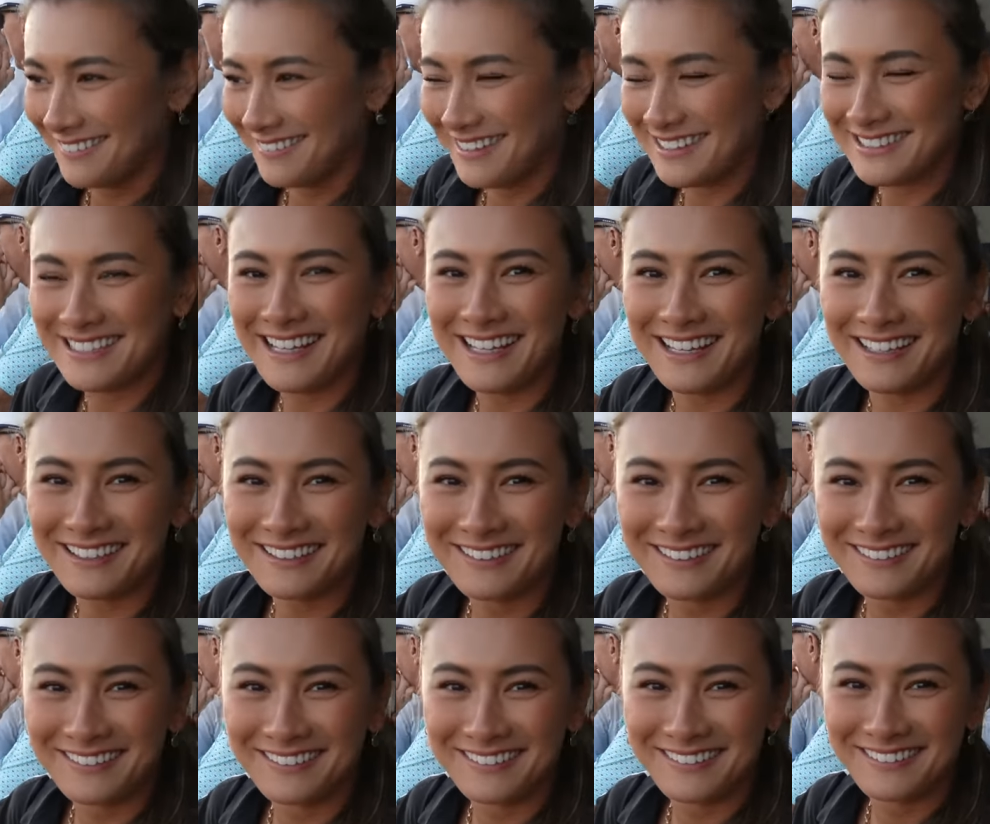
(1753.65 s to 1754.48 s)
That's it.
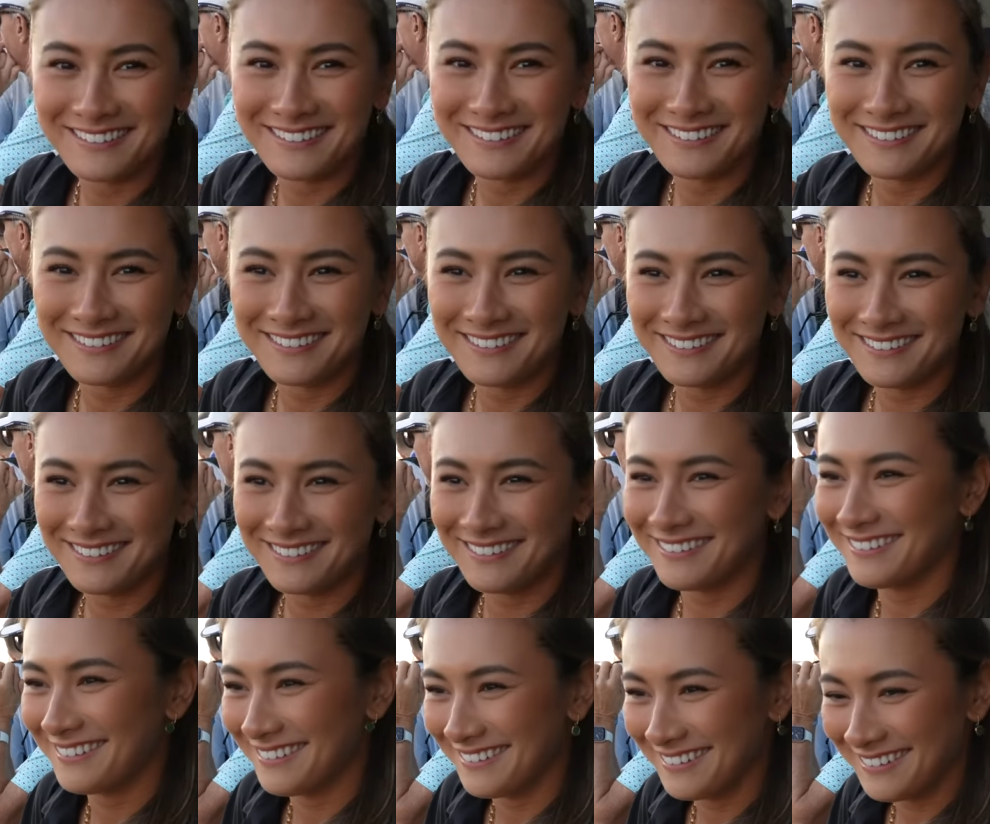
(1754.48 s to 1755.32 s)

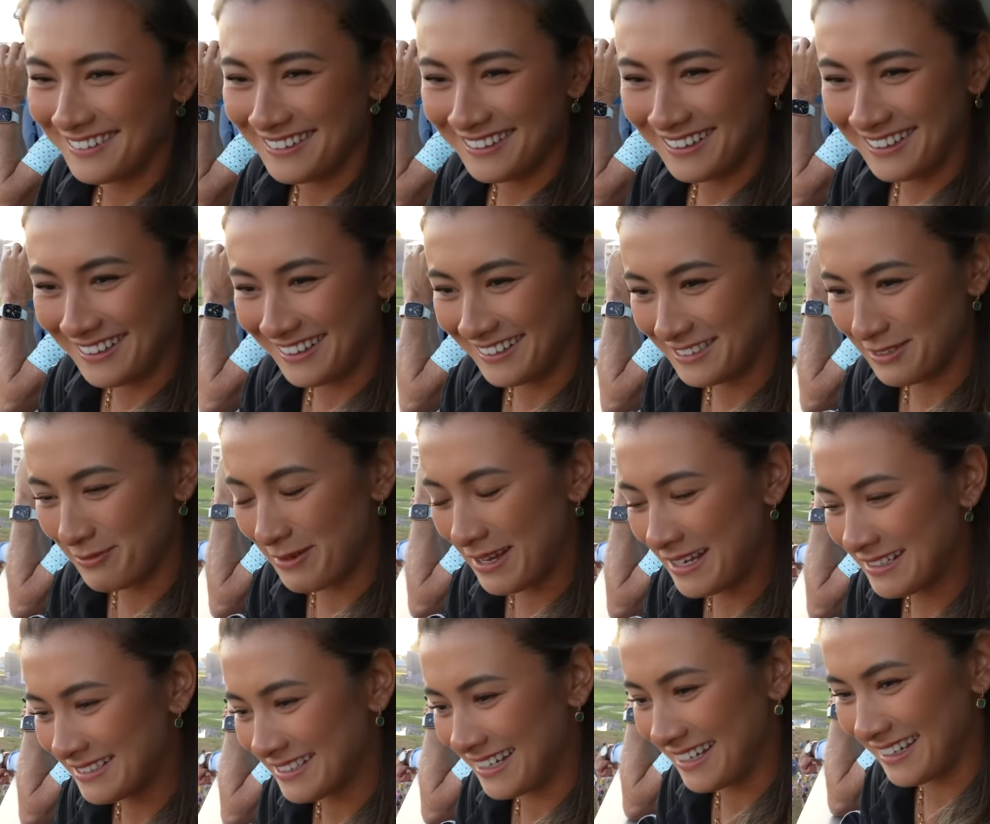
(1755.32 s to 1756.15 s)
That's
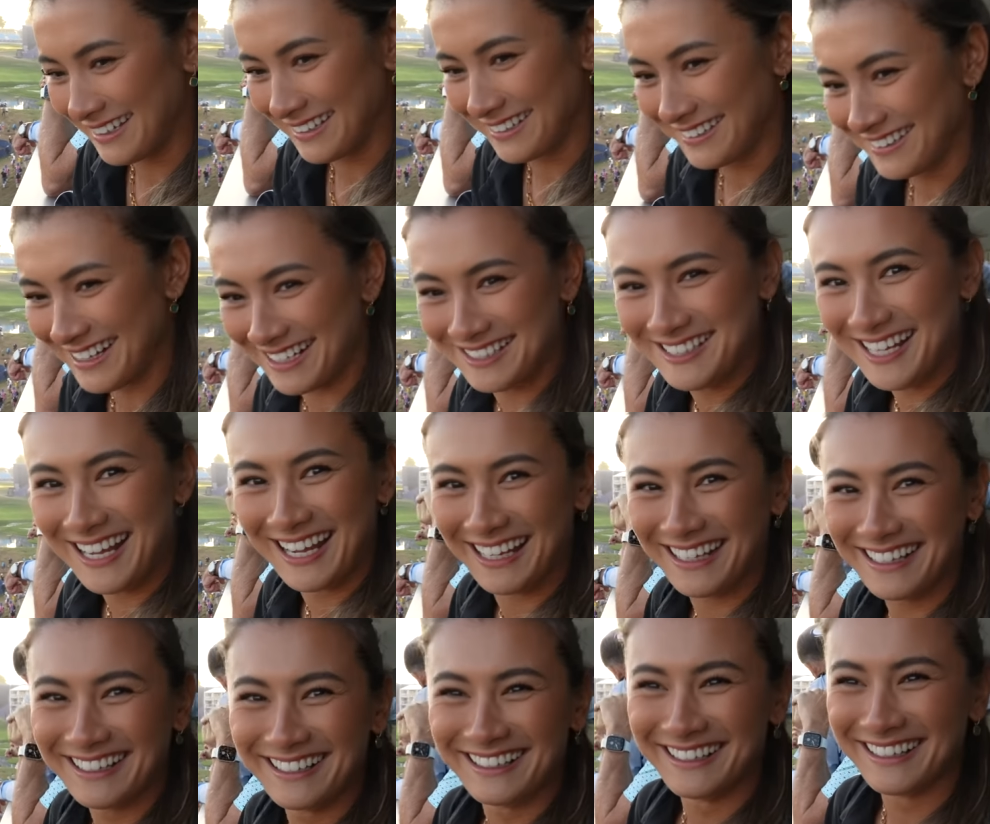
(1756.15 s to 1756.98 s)
amazing.
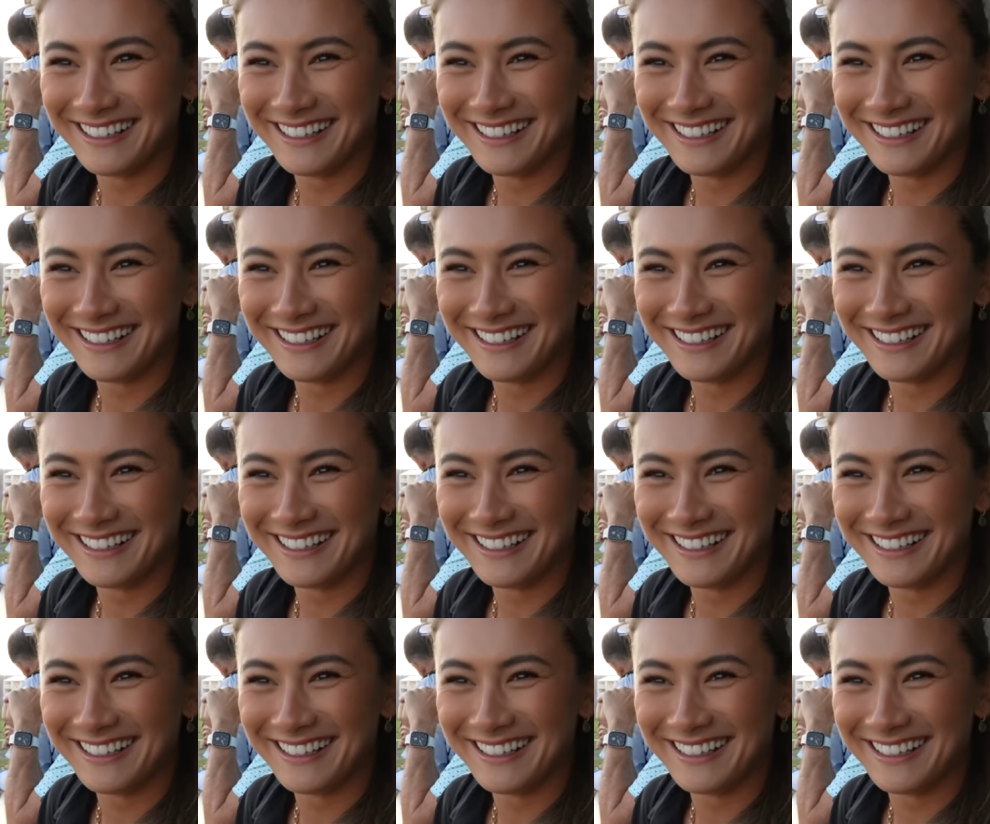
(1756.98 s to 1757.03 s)
That's